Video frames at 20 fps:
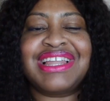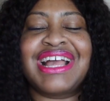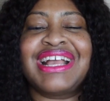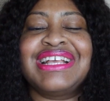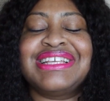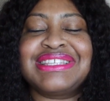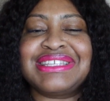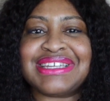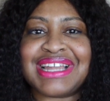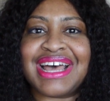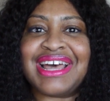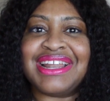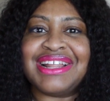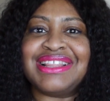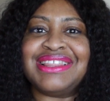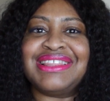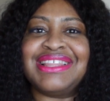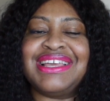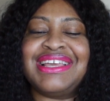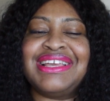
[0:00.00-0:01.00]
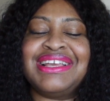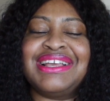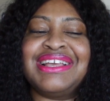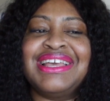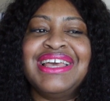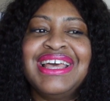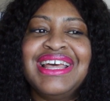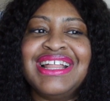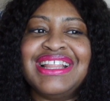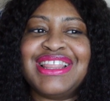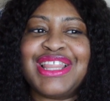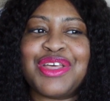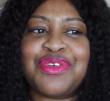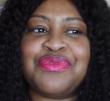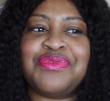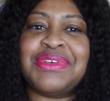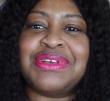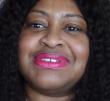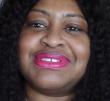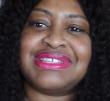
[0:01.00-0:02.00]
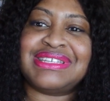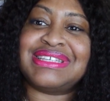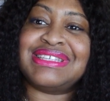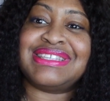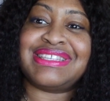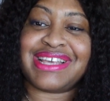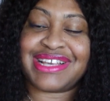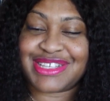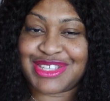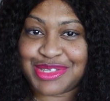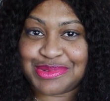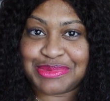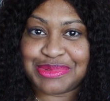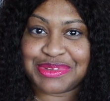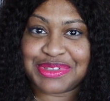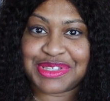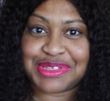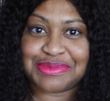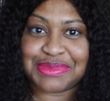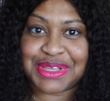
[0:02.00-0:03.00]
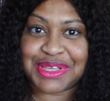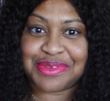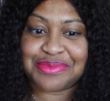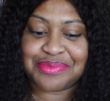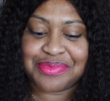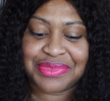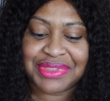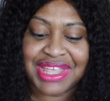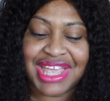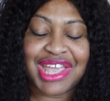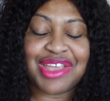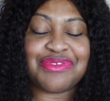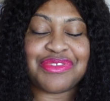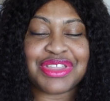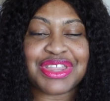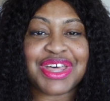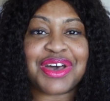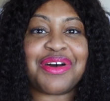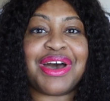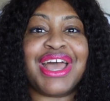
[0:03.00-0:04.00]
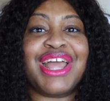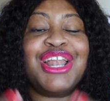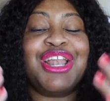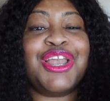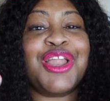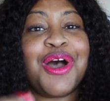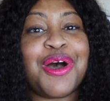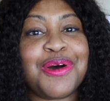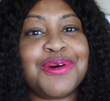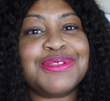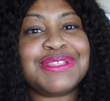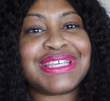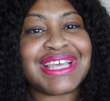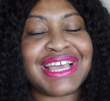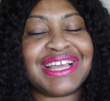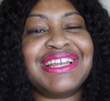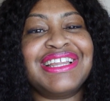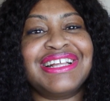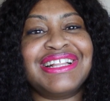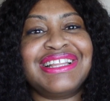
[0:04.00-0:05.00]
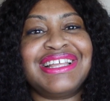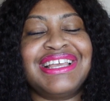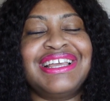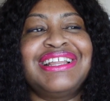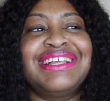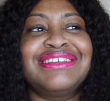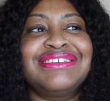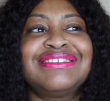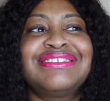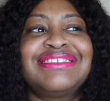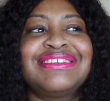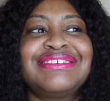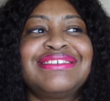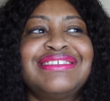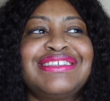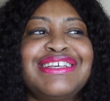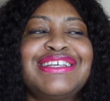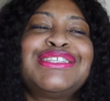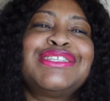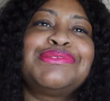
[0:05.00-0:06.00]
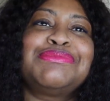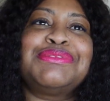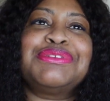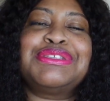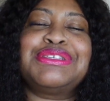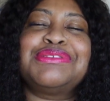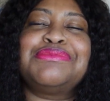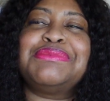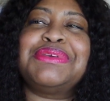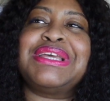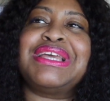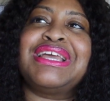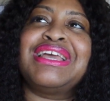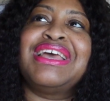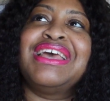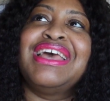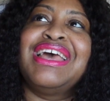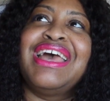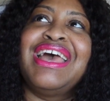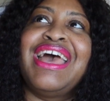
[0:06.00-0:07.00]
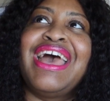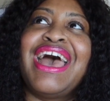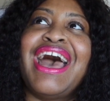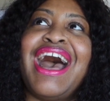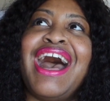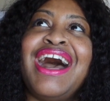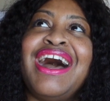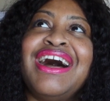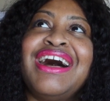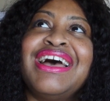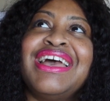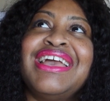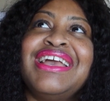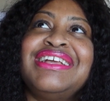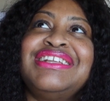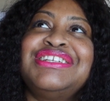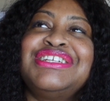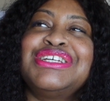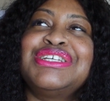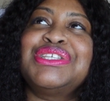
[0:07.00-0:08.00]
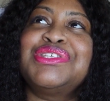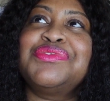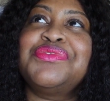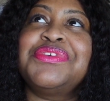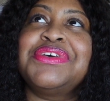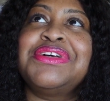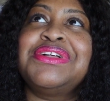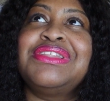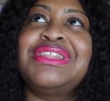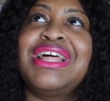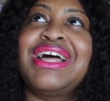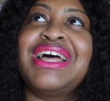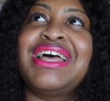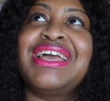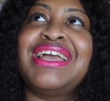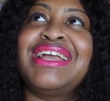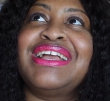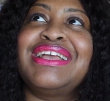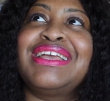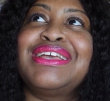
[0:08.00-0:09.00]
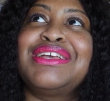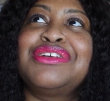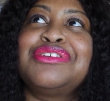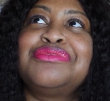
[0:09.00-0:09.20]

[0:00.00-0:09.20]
Like it's not a thing that feels accessible to me. Even though I know technically it is accessible to me, I just feel like,